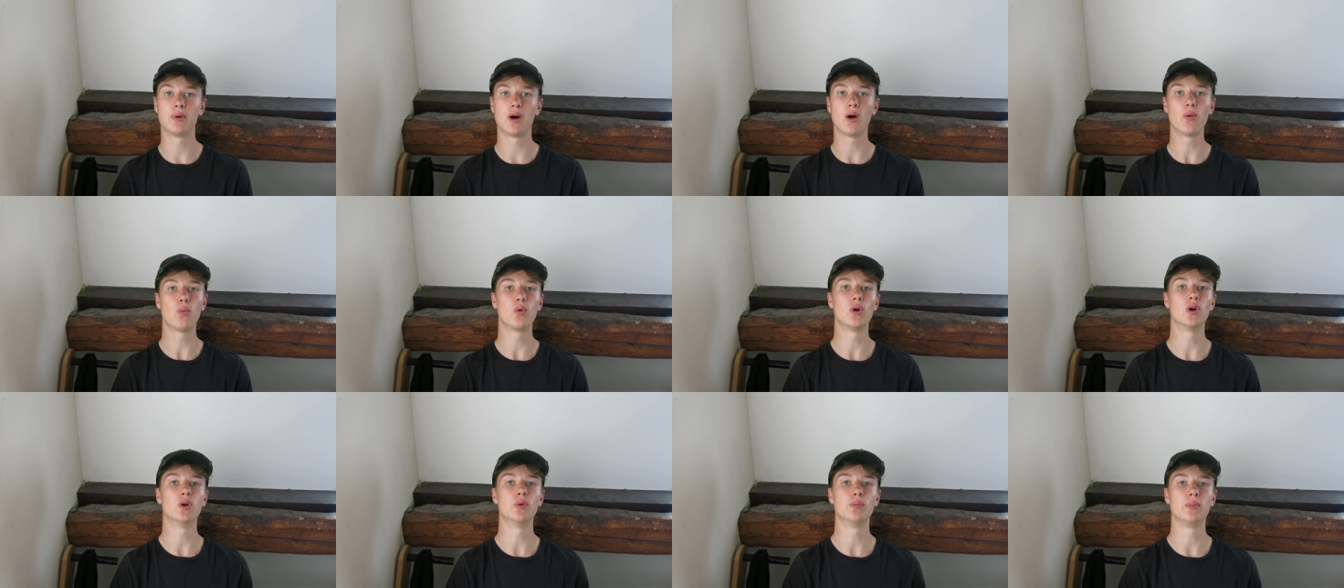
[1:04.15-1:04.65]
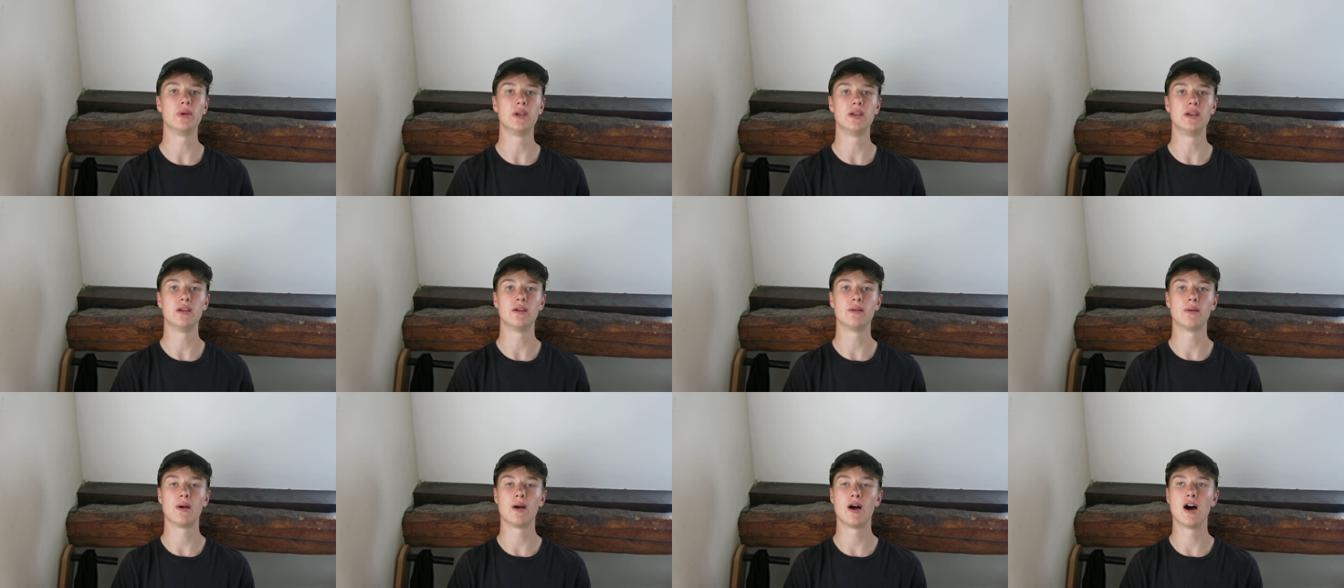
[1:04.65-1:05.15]
but I will
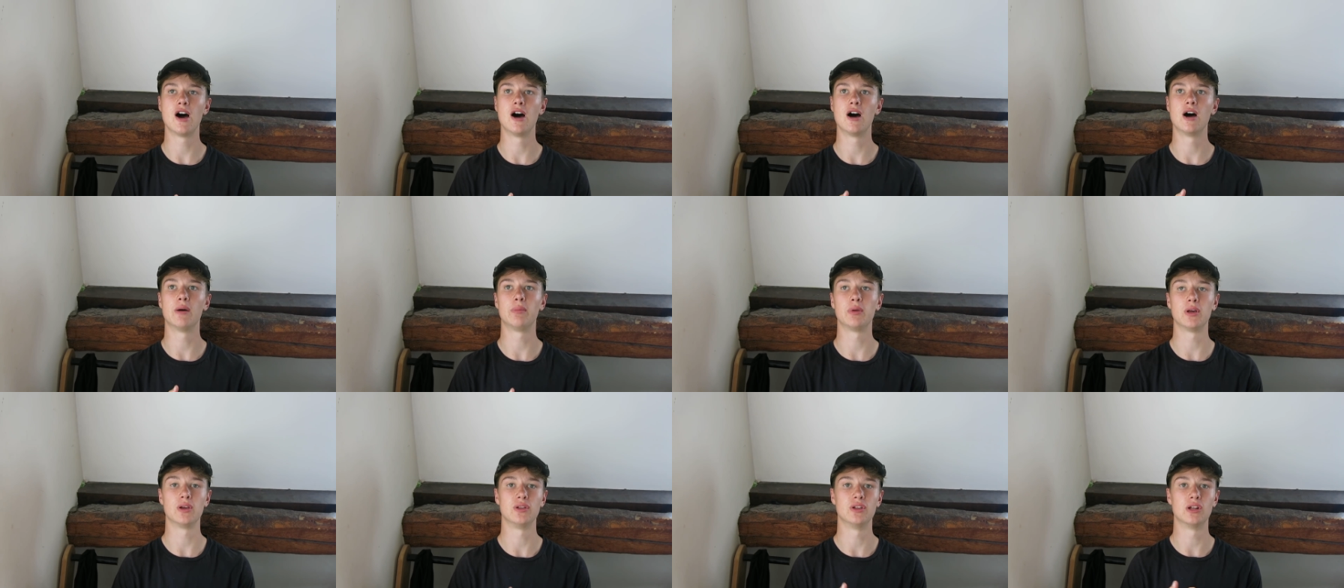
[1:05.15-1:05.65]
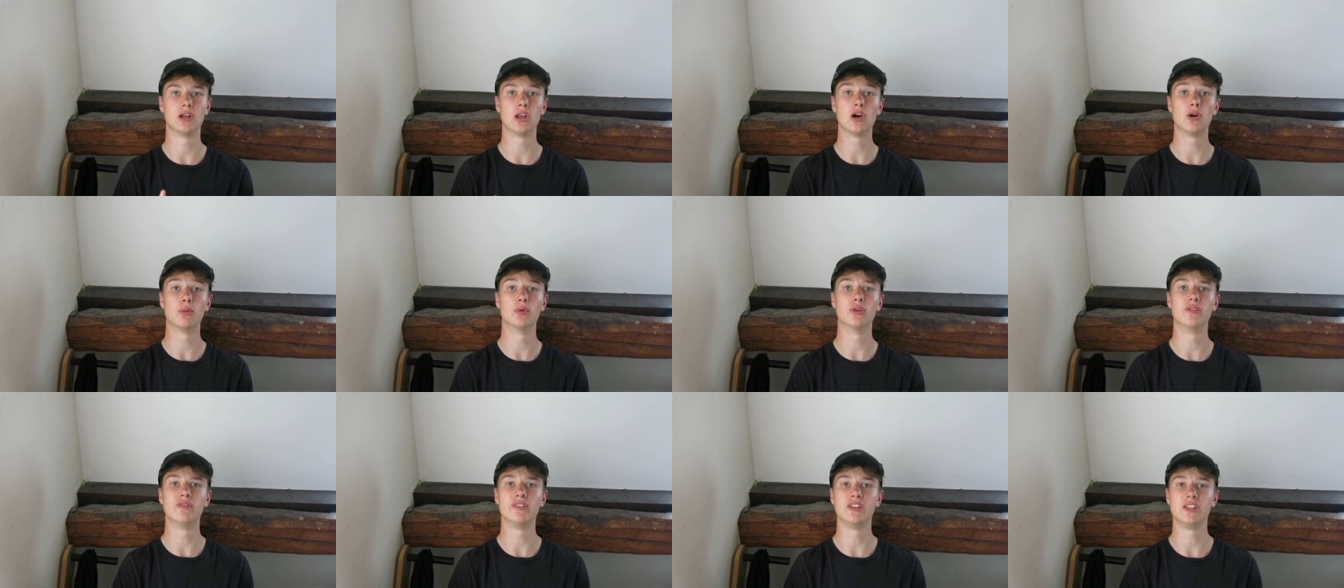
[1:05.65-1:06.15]
be uh, uploading a lot
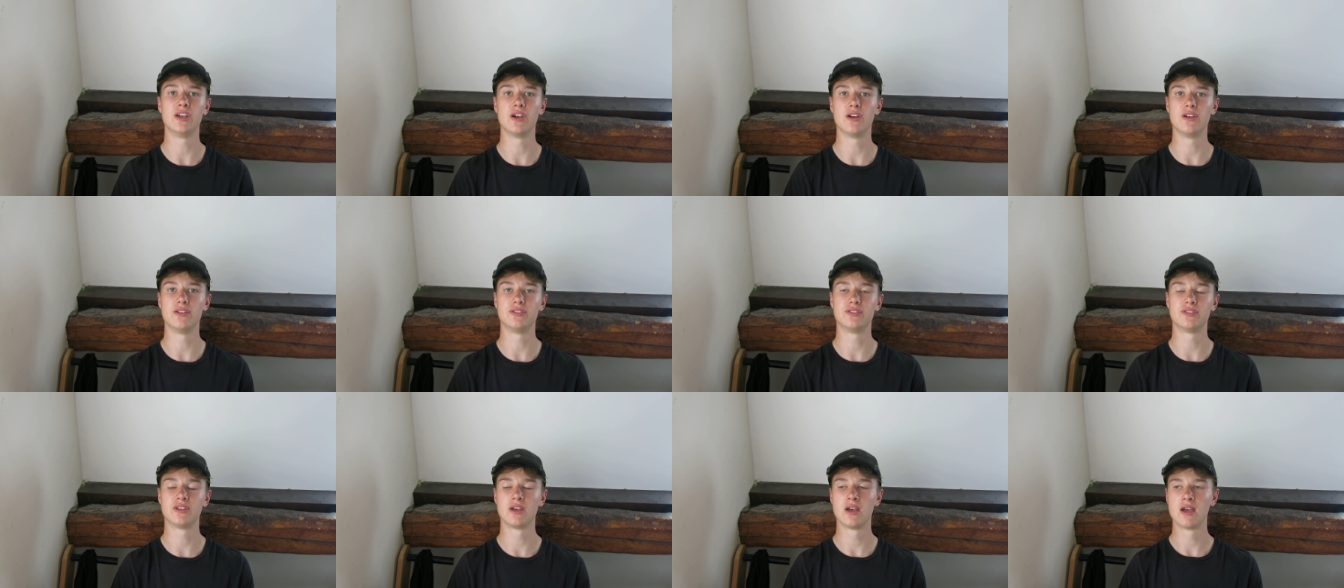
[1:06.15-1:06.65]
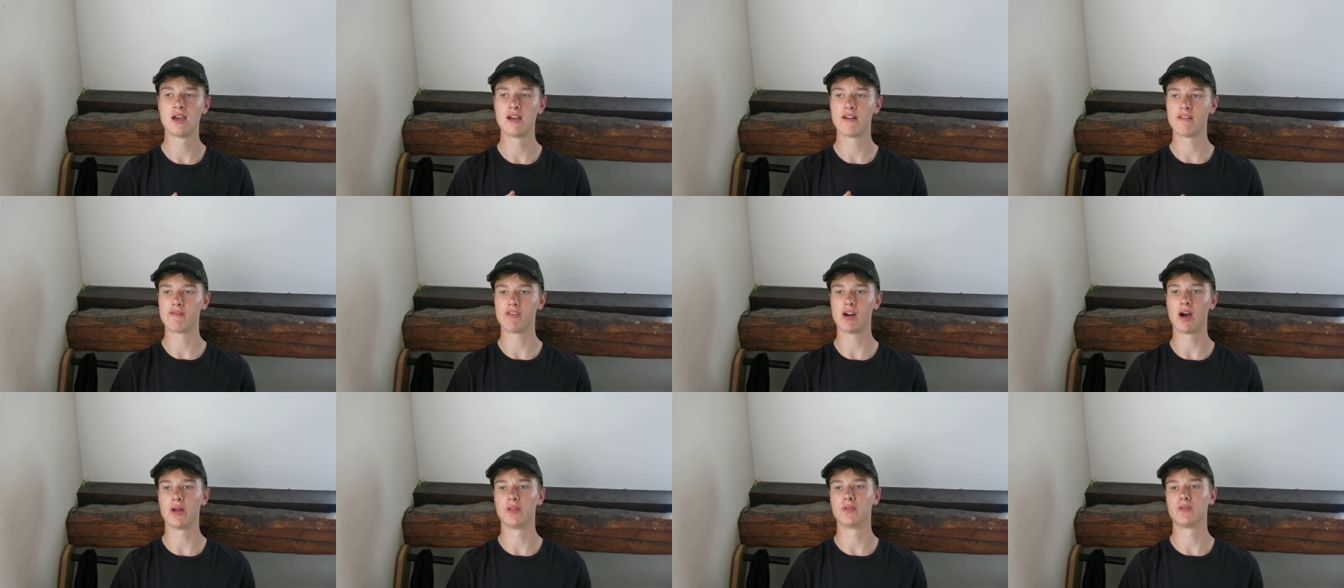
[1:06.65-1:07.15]
more videos
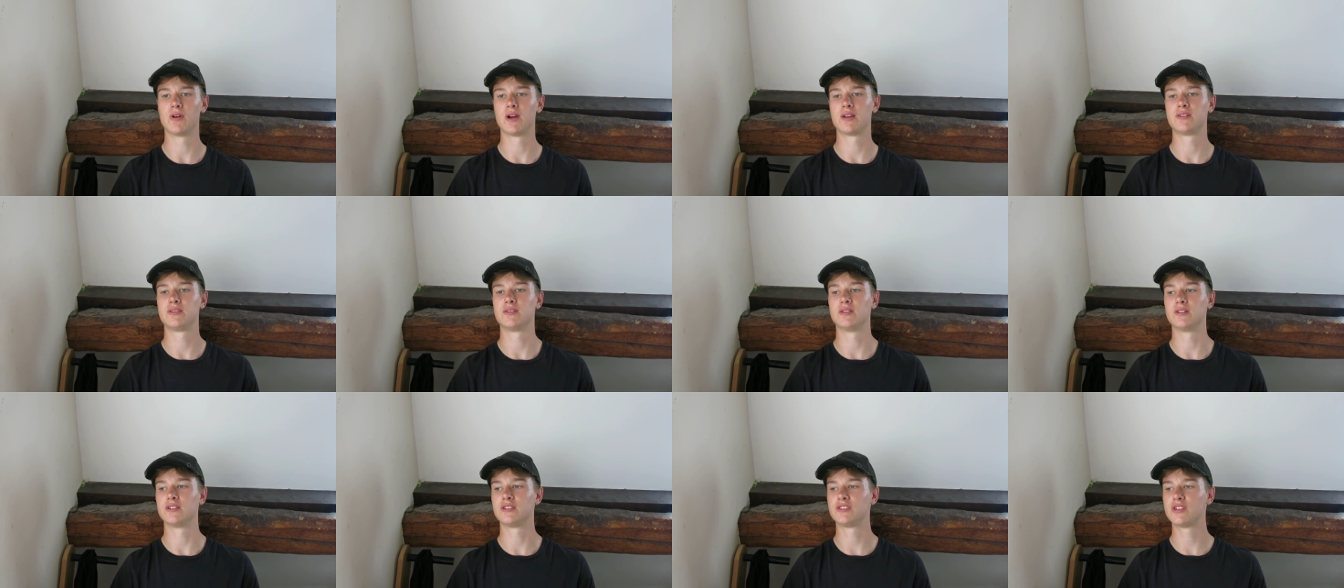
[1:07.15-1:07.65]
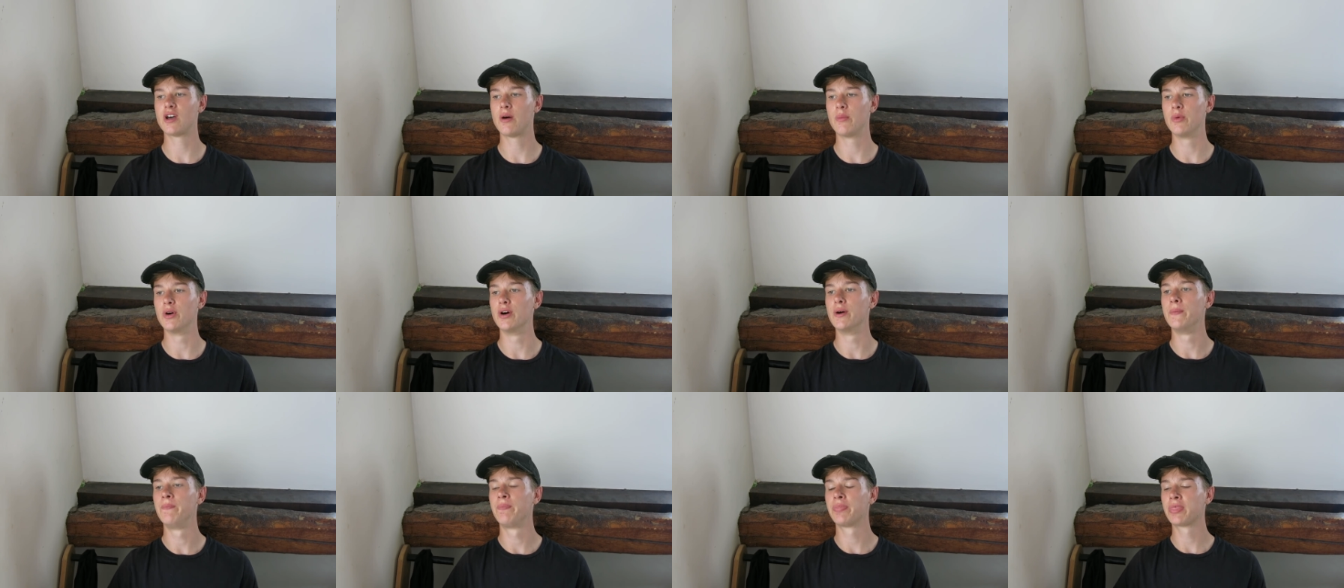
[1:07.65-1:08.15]
throughout the rest of the summer.